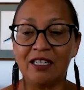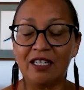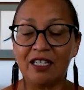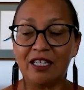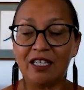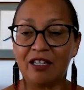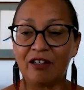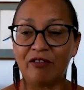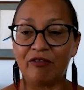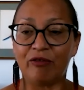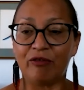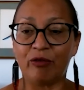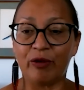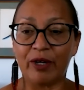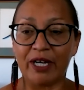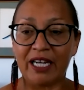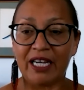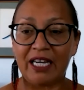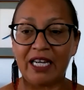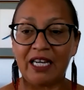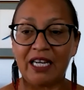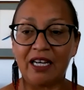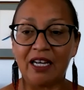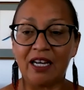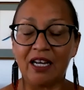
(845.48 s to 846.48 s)
if
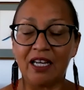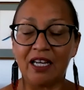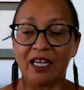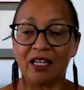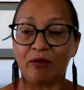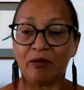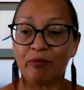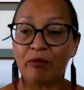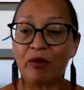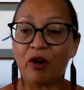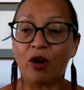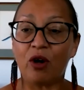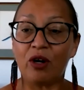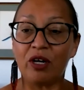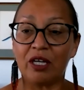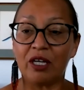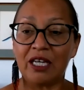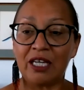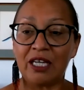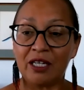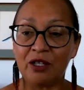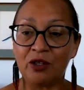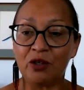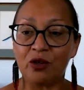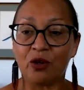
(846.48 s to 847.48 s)
we in
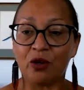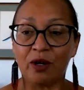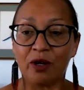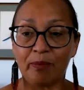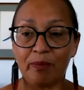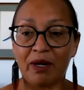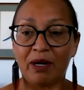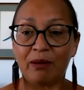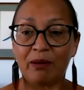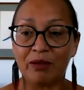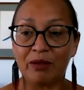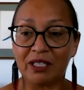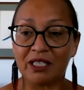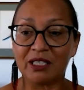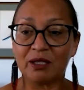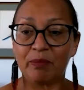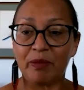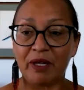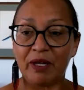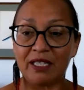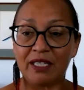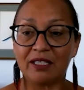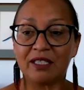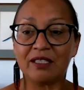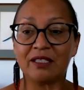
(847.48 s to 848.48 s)
indoor public
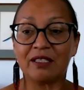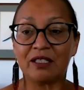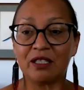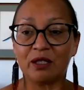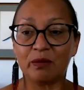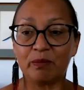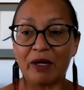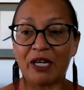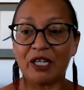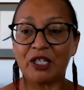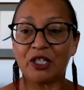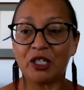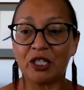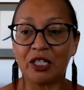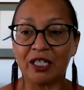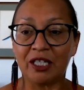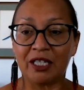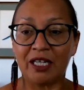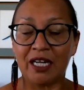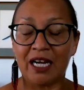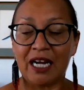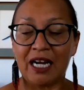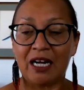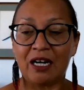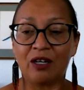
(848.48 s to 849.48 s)
spaces, especially
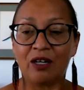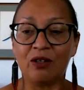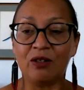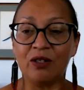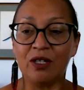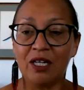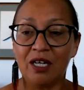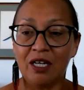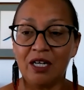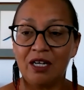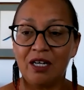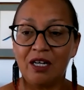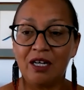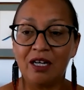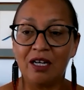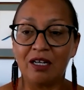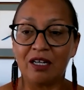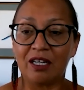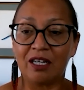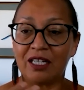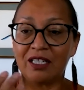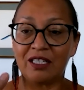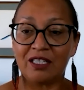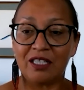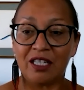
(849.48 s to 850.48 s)
now,
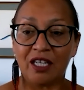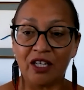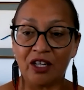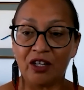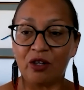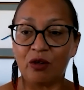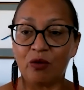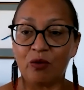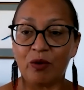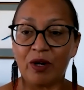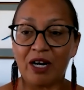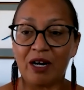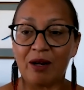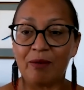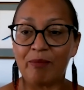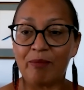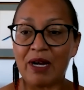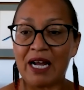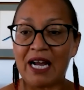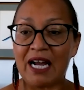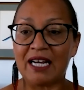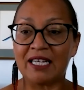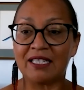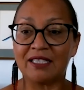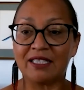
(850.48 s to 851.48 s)
continue to wear a
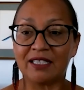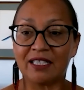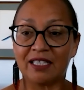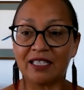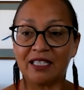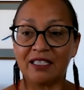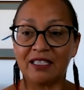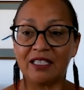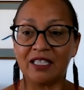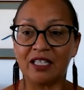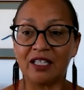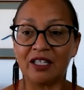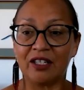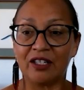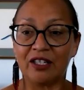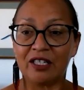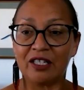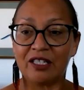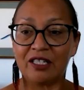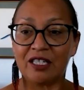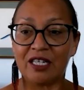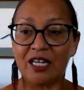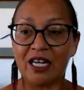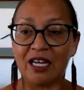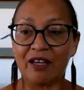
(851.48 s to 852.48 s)
mask, continue to
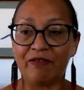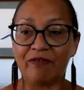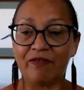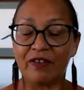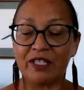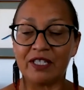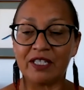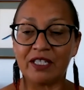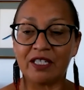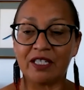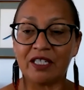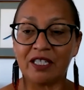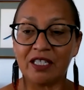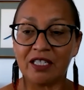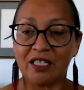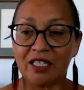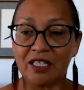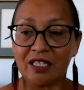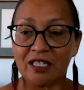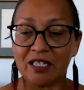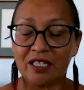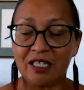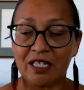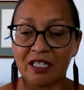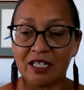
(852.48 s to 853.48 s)
stay physically
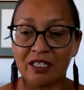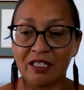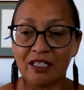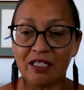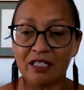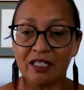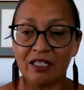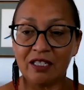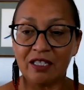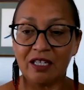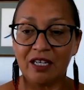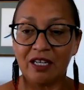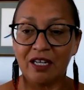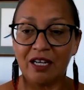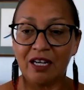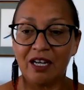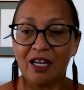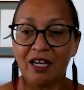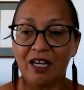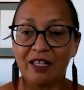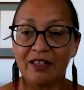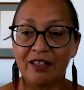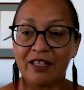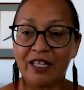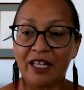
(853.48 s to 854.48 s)
distant,
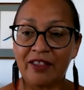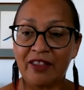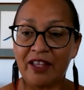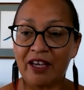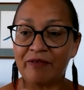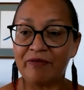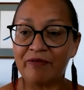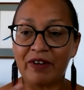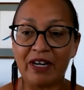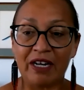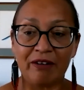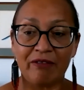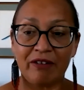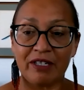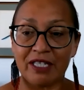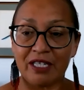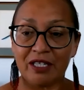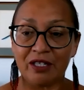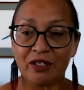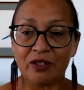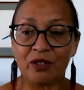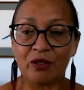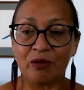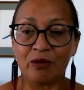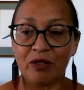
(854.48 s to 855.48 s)
then that virus
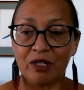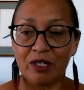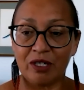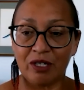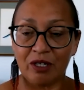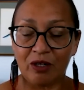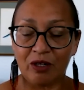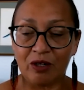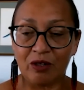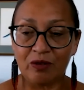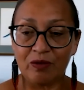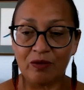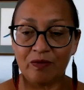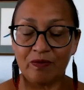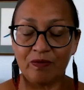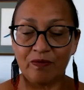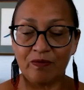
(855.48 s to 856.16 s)
has nowhere to go.